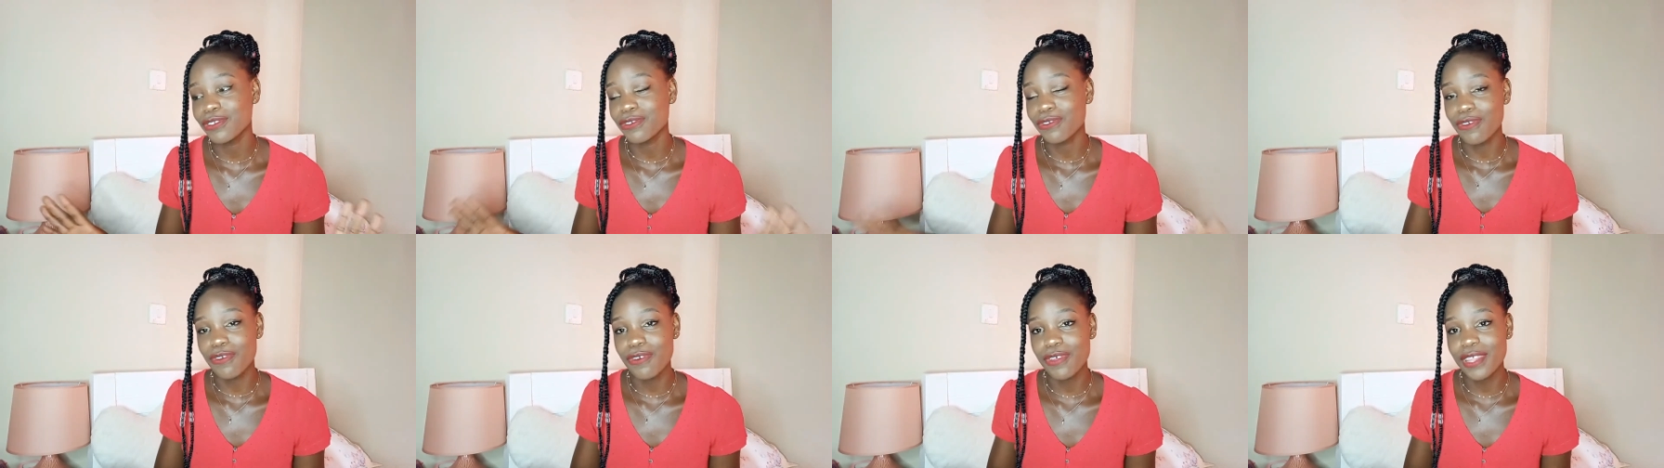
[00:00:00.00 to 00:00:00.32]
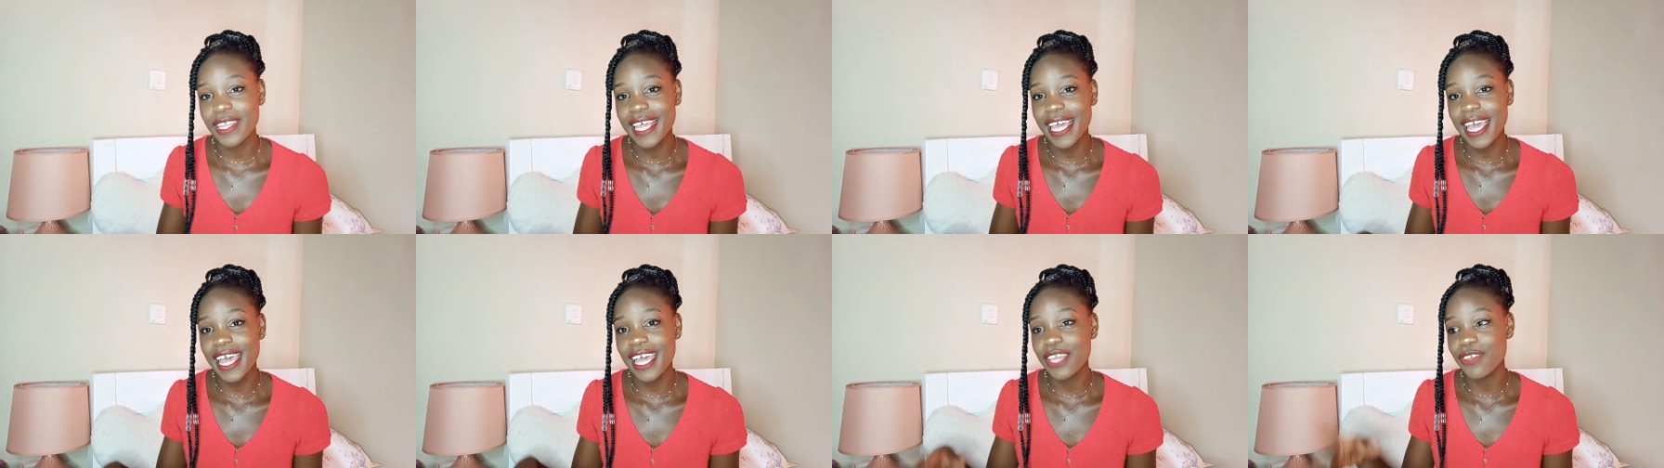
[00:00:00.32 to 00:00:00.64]
You go
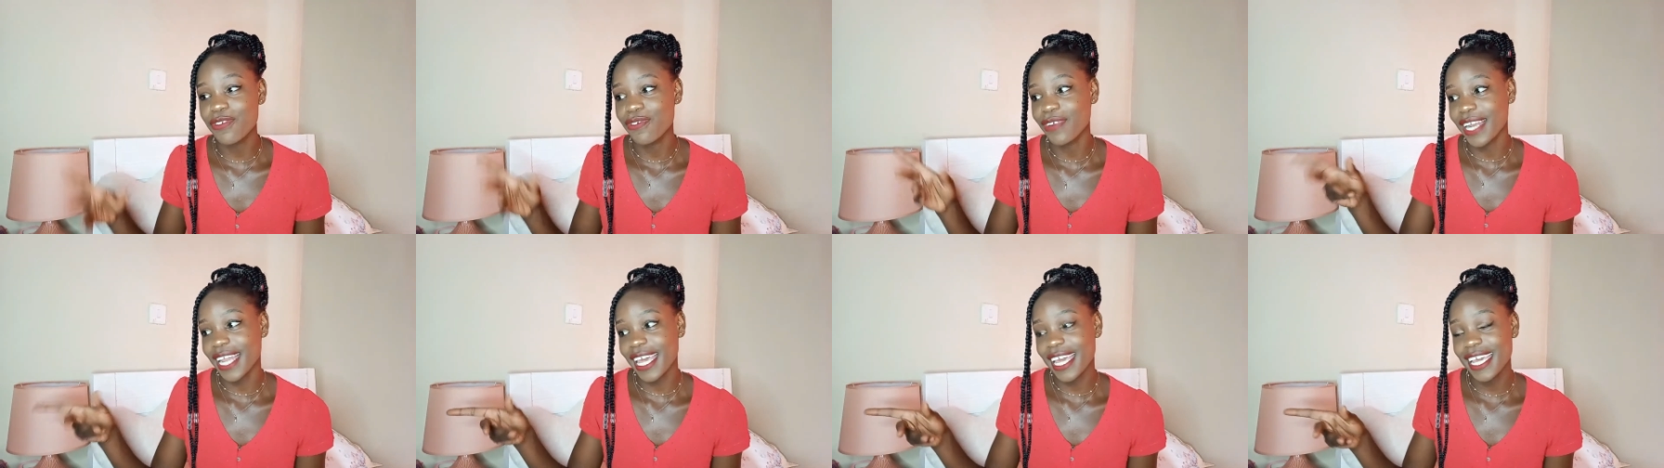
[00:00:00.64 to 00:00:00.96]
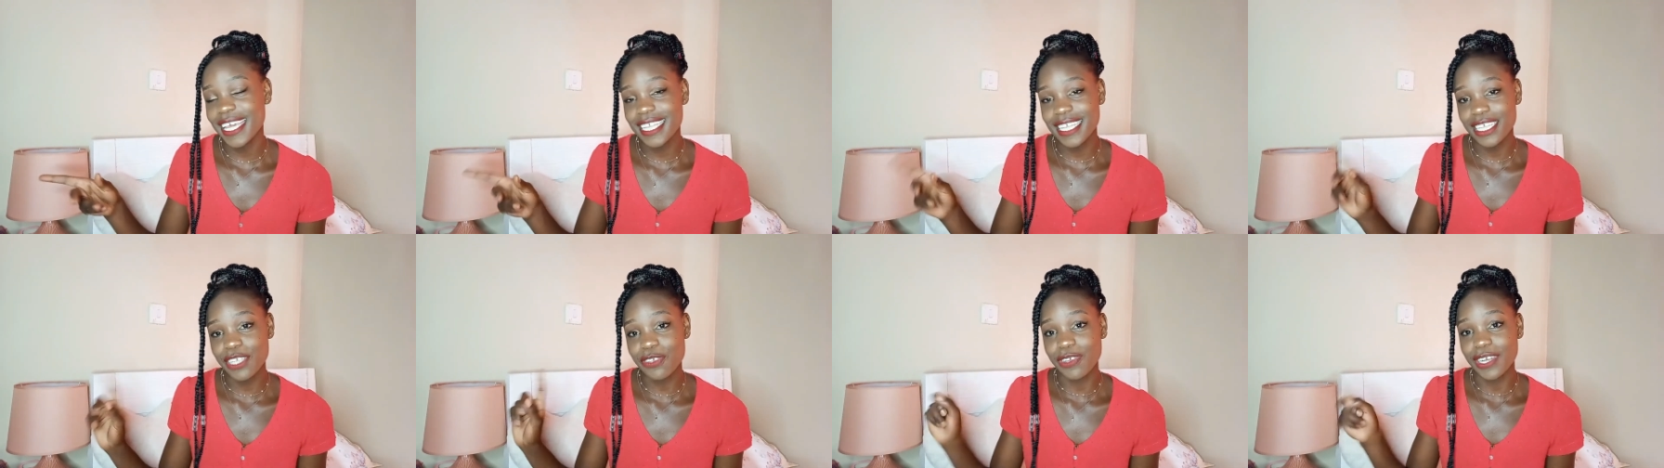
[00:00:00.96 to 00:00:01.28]
there, you
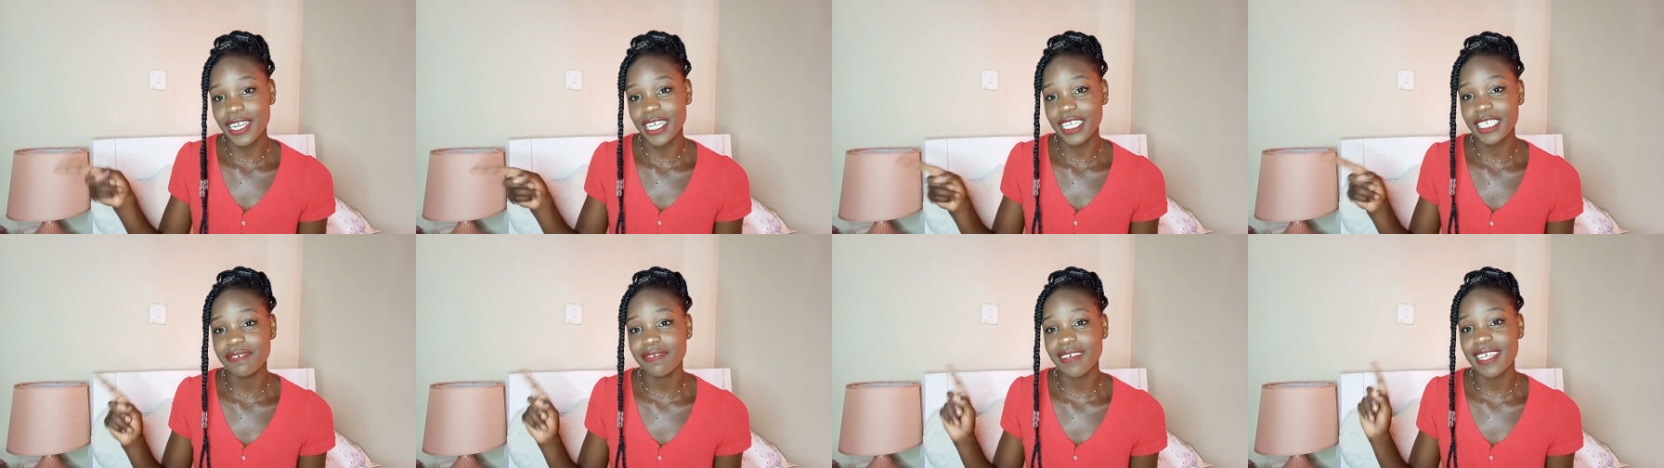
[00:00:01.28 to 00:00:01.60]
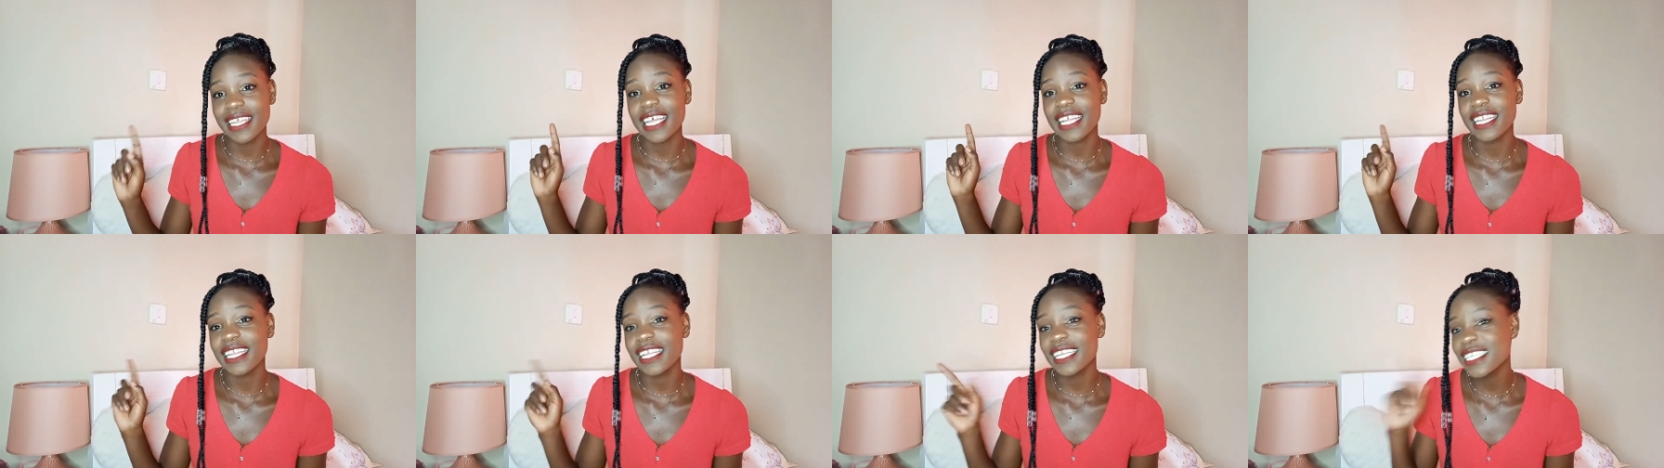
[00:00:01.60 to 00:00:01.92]
identify
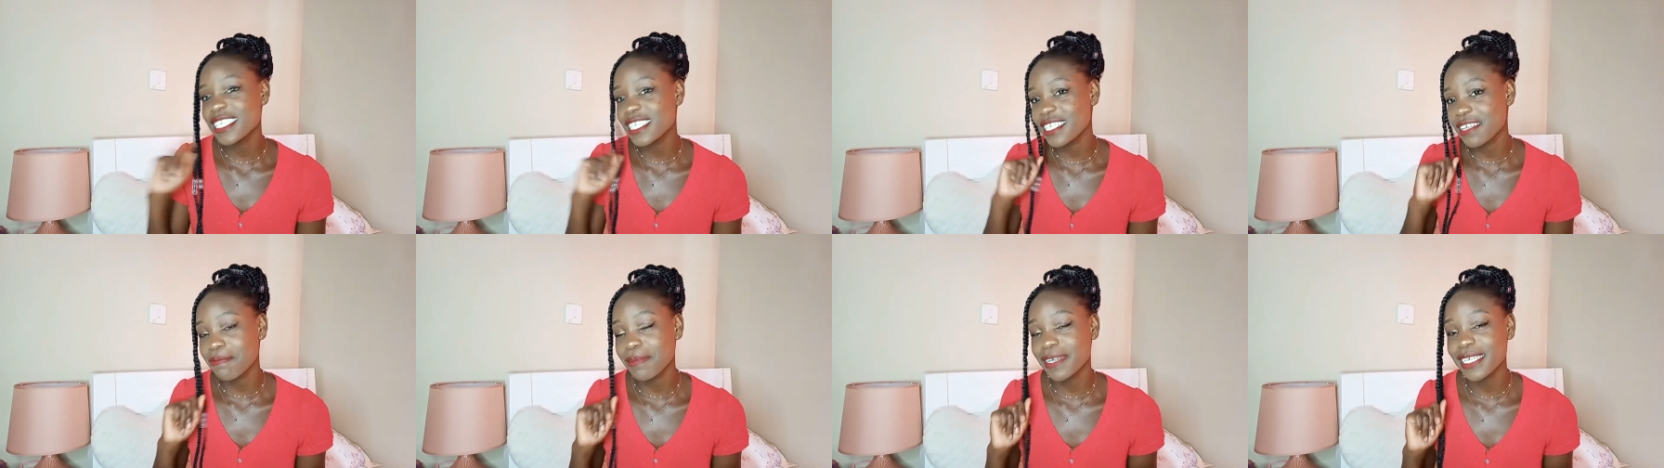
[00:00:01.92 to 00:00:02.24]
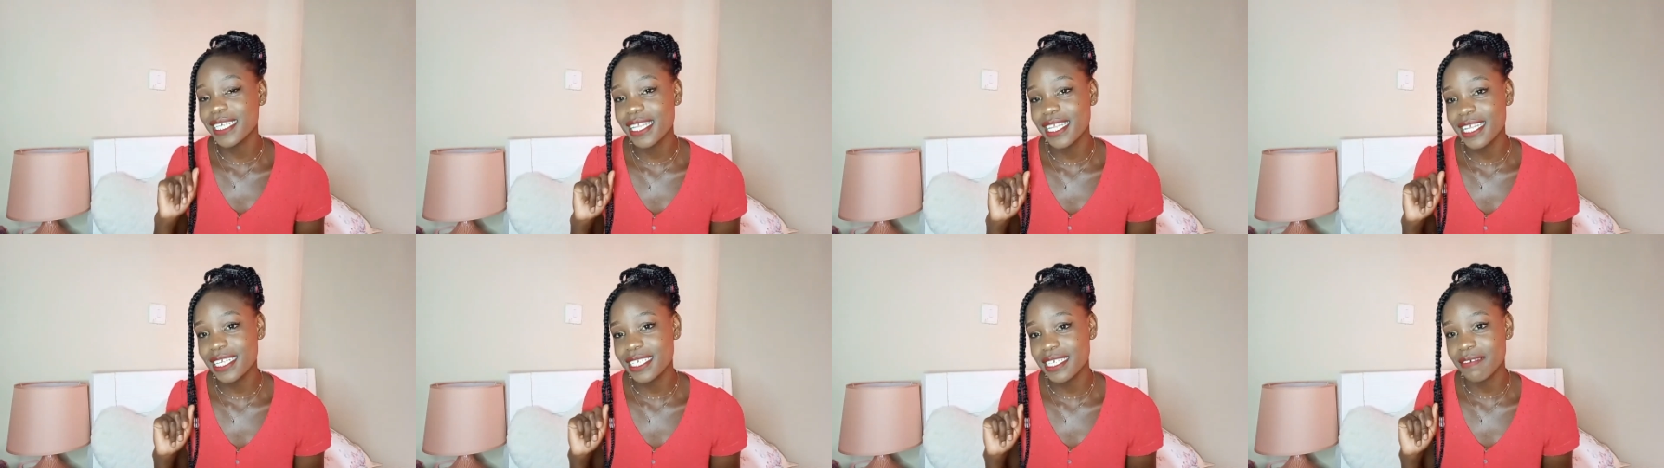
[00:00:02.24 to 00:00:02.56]
that this is the
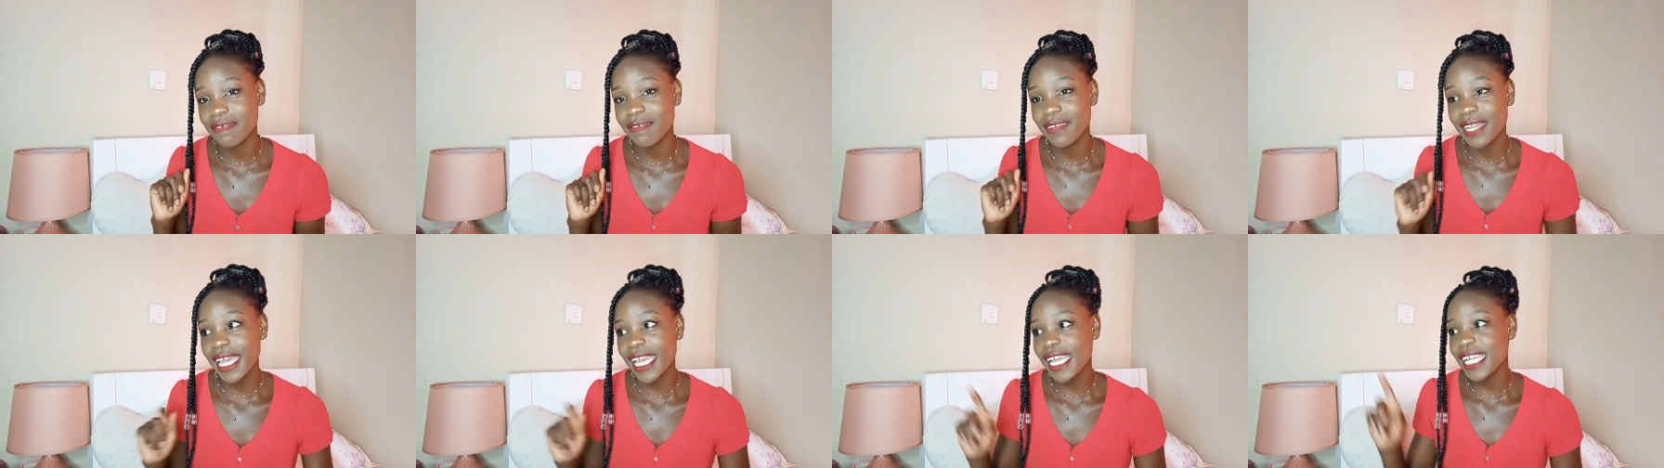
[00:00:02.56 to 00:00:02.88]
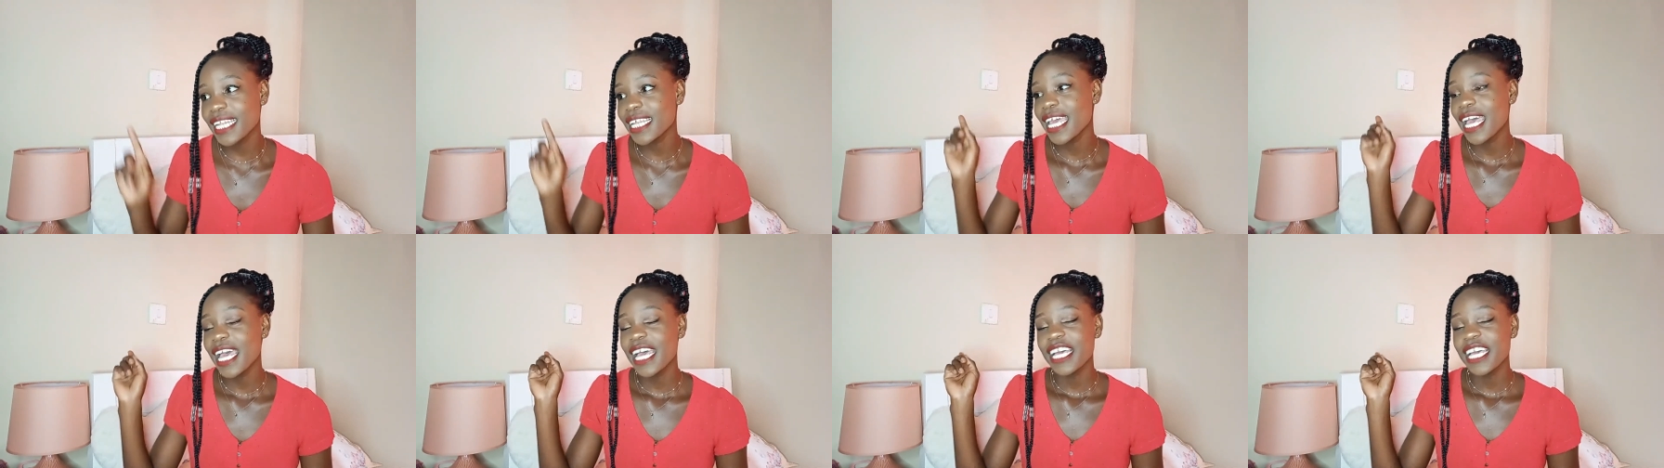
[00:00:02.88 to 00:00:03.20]
pattern that I've liked,